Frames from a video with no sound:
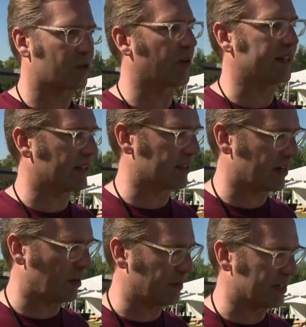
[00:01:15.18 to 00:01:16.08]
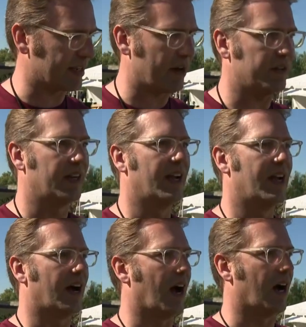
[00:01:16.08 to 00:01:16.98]
great that they're helping us out.
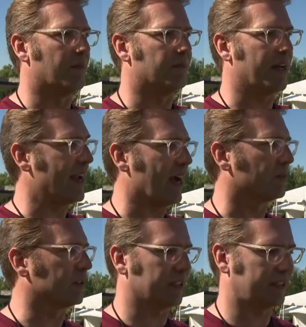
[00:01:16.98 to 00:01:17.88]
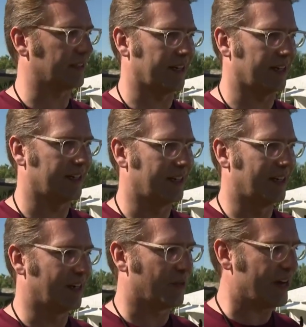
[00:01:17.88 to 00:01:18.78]
Um, and yeah, we're just uh, the
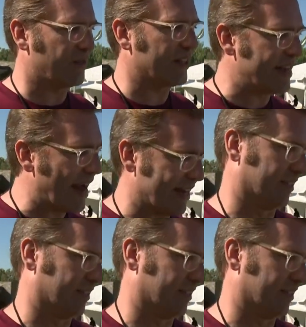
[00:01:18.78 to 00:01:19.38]
ready for the day.